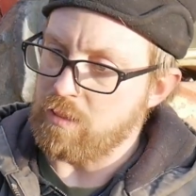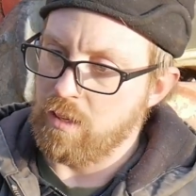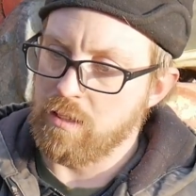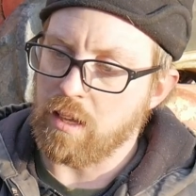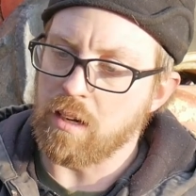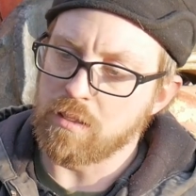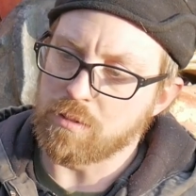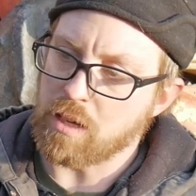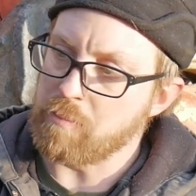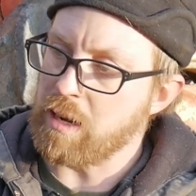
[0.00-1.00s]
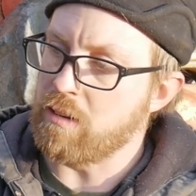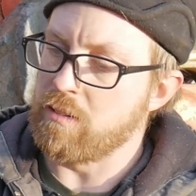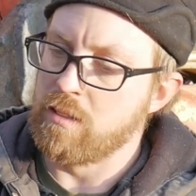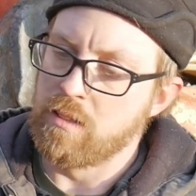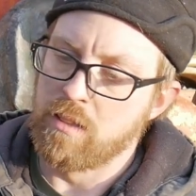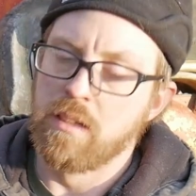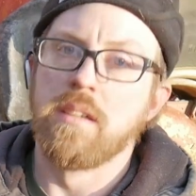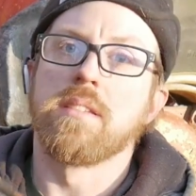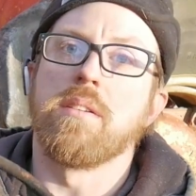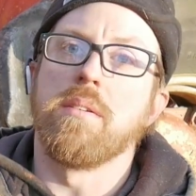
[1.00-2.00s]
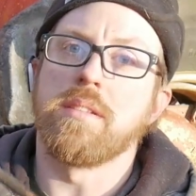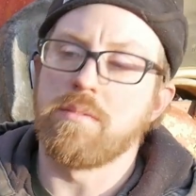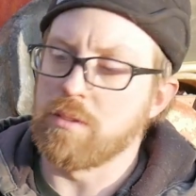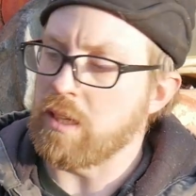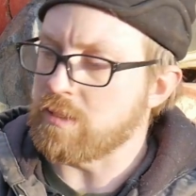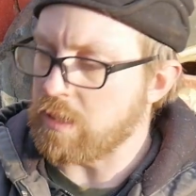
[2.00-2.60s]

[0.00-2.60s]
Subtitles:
and the innards will come out. So we'll test